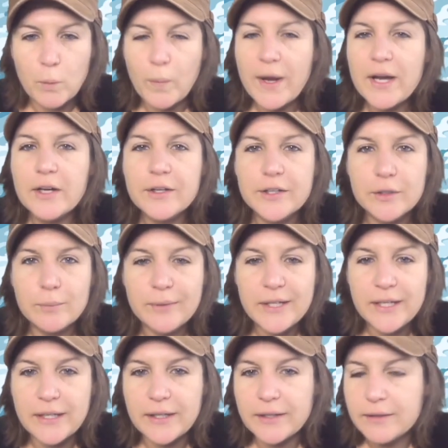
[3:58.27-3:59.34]
Where could
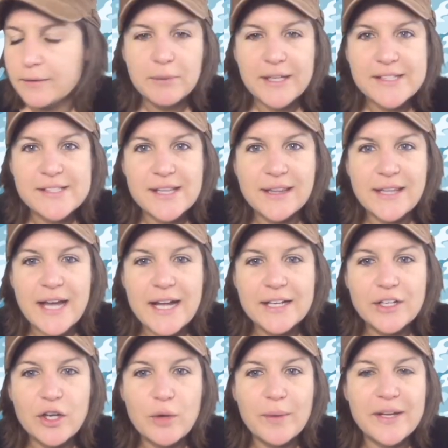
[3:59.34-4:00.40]
we place a
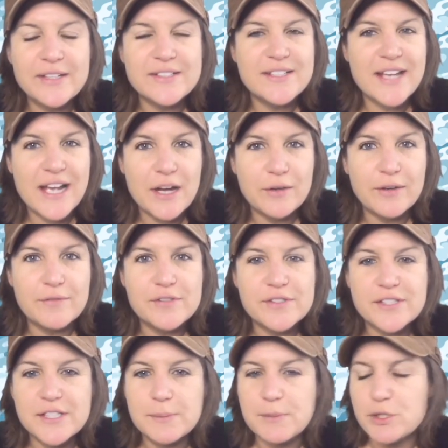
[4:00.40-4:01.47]
line going down of
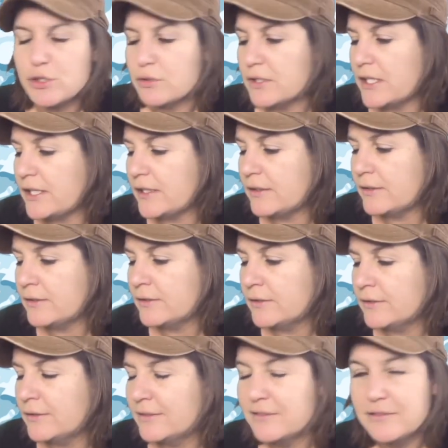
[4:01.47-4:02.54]
symmetry?
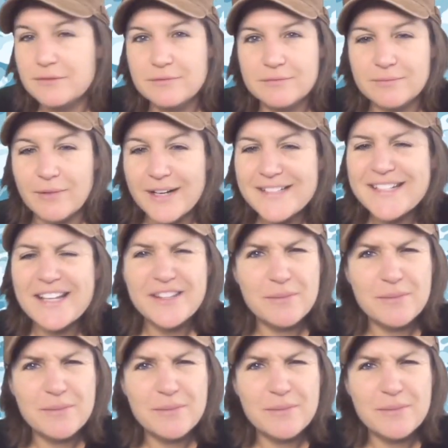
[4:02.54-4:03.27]
Right down the